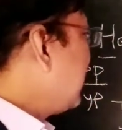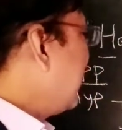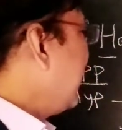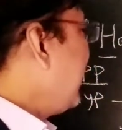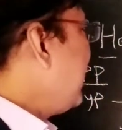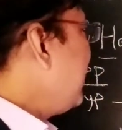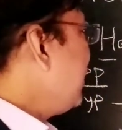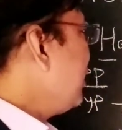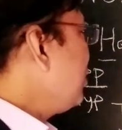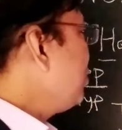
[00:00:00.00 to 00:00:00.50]

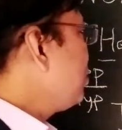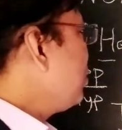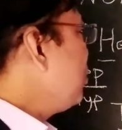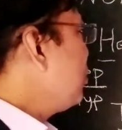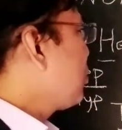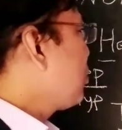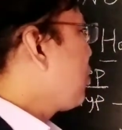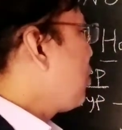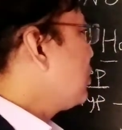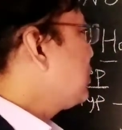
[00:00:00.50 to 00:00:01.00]
second ratio
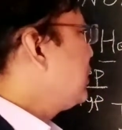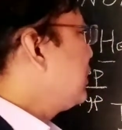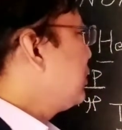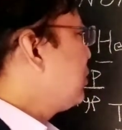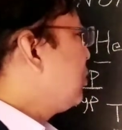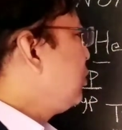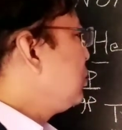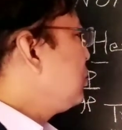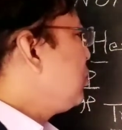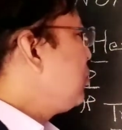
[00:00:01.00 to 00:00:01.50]
cos
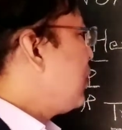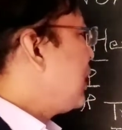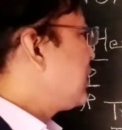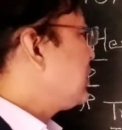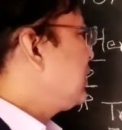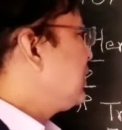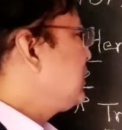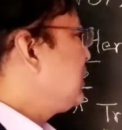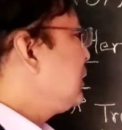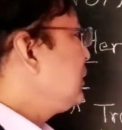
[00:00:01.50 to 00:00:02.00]
equal to
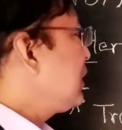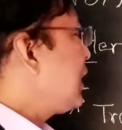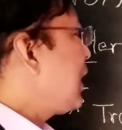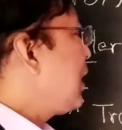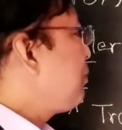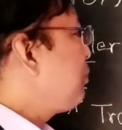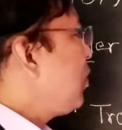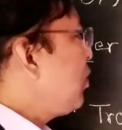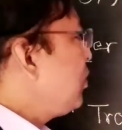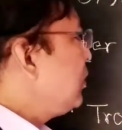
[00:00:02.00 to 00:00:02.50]
adjacent
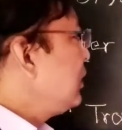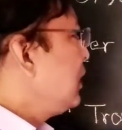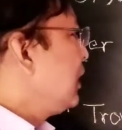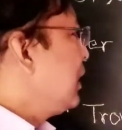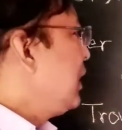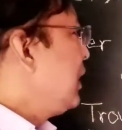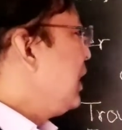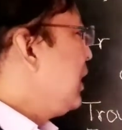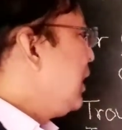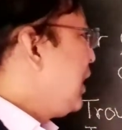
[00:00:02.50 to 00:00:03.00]
upon
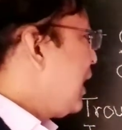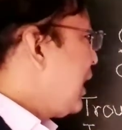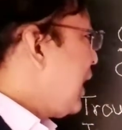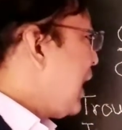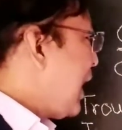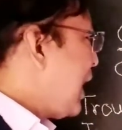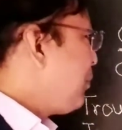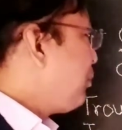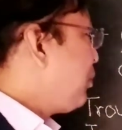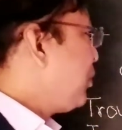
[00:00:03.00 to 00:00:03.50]

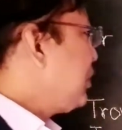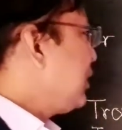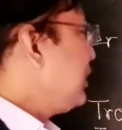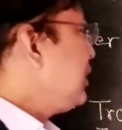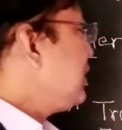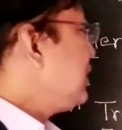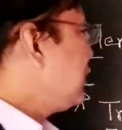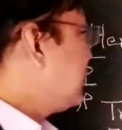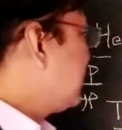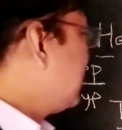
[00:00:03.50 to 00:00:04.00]

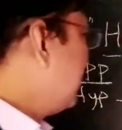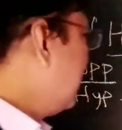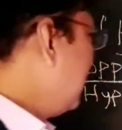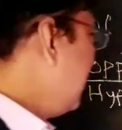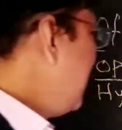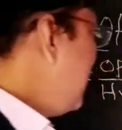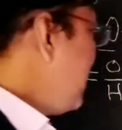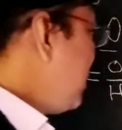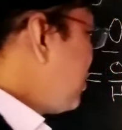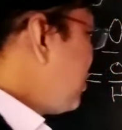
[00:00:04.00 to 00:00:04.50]
hypotenuse.
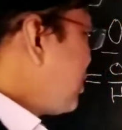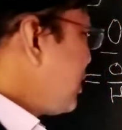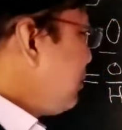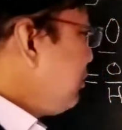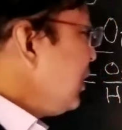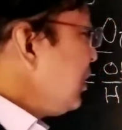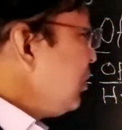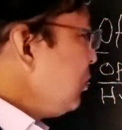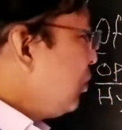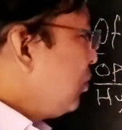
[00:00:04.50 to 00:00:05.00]

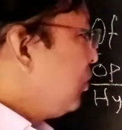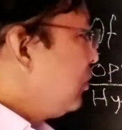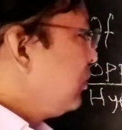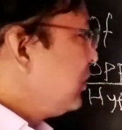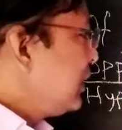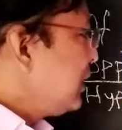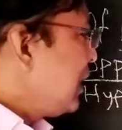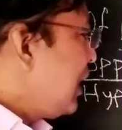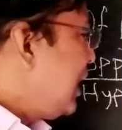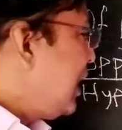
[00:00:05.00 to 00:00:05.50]
Trouble
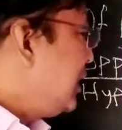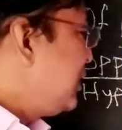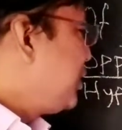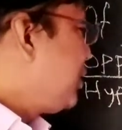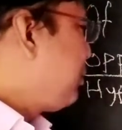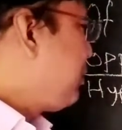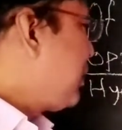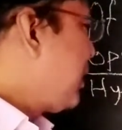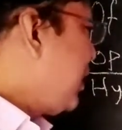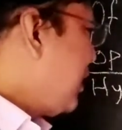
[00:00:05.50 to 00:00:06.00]
over
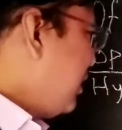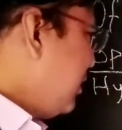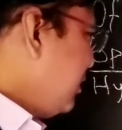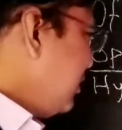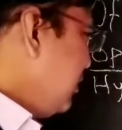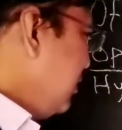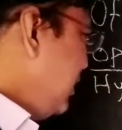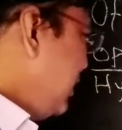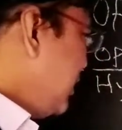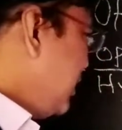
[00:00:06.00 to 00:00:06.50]
algebra,
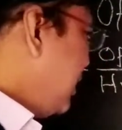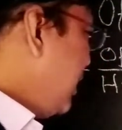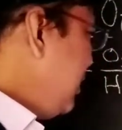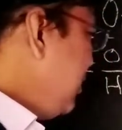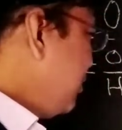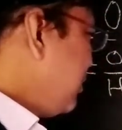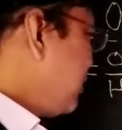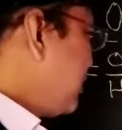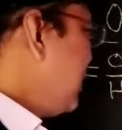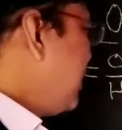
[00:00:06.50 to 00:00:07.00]
it
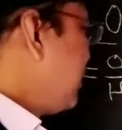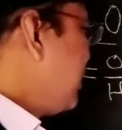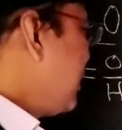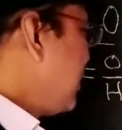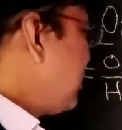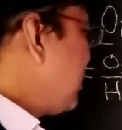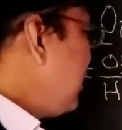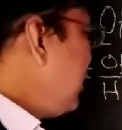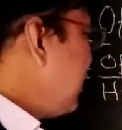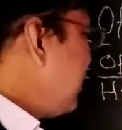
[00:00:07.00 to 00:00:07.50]
gives
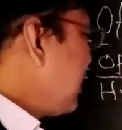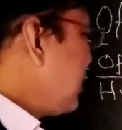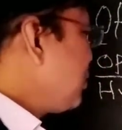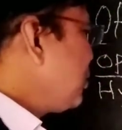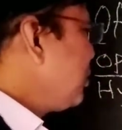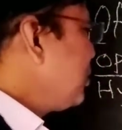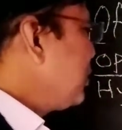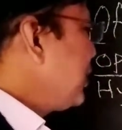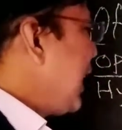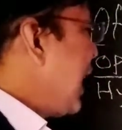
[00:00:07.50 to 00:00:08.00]
the third
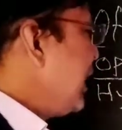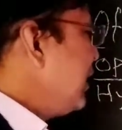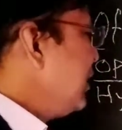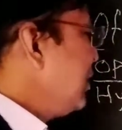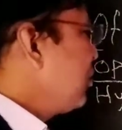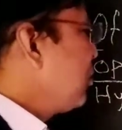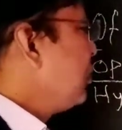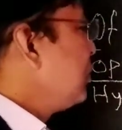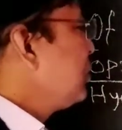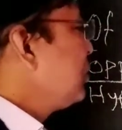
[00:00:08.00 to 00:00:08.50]
ratio tan
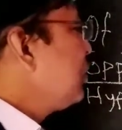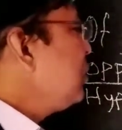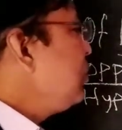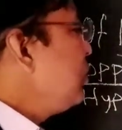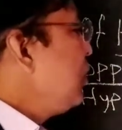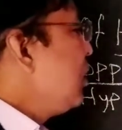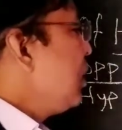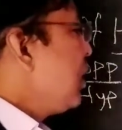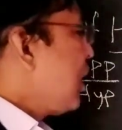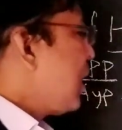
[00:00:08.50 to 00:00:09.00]
equal
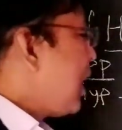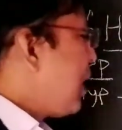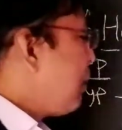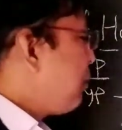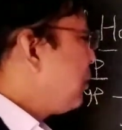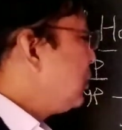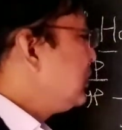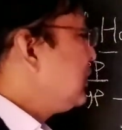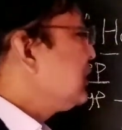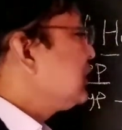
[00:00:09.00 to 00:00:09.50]
to
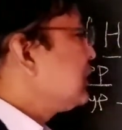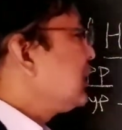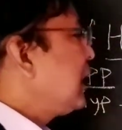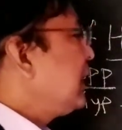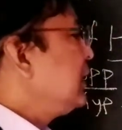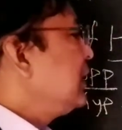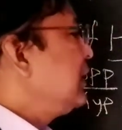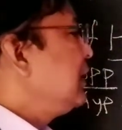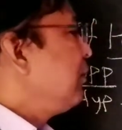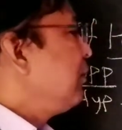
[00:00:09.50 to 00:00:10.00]
opposite side